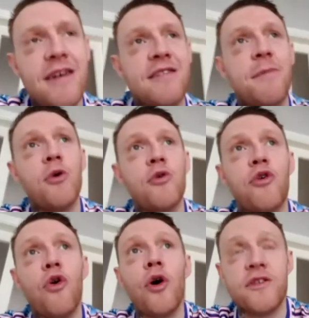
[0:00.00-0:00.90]
about
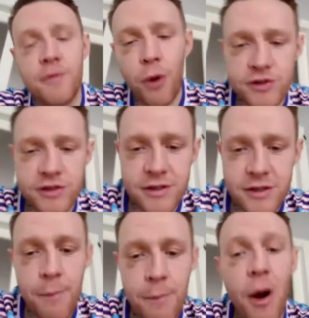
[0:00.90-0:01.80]
growing as a person,
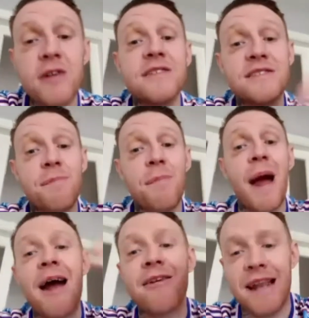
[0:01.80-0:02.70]
and boxing is a
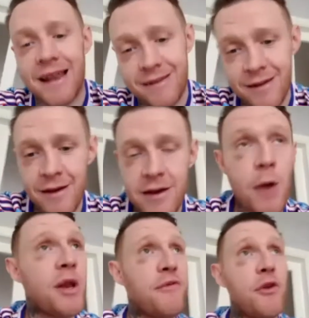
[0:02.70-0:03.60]
part of that. Mm-hmm. And
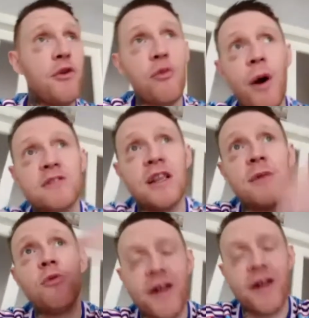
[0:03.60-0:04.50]
when I'm finished with boxing, I'll
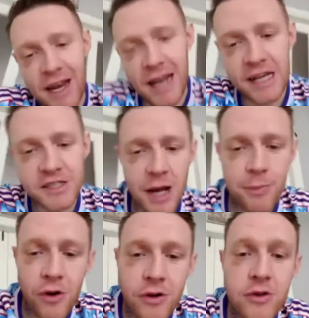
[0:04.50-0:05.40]
move on to the next
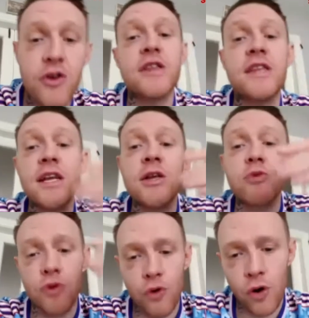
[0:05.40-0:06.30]
chapter to continue to
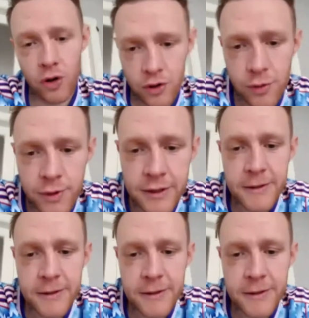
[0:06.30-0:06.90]
grow, you know what I mean?